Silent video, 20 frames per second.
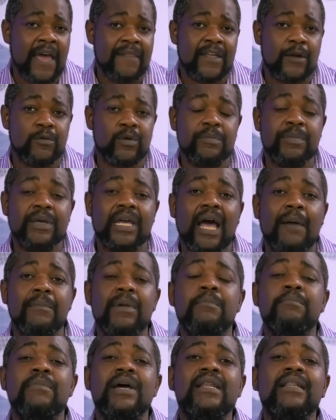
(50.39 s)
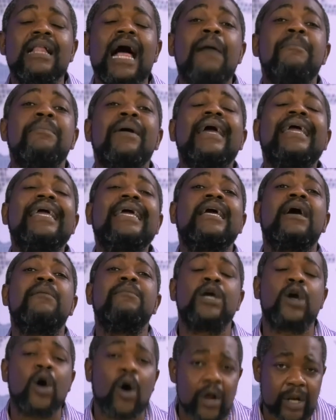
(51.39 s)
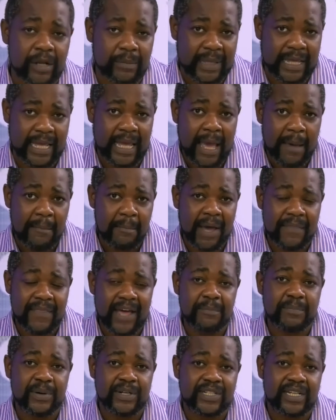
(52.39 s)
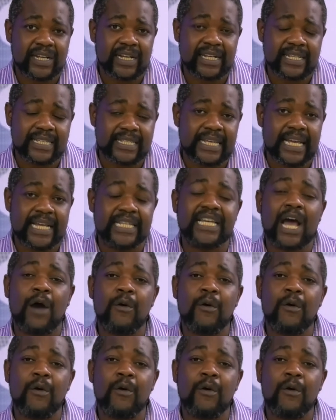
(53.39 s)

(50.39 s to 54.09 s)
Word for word: that we become a middle upper income economy by that particular stage.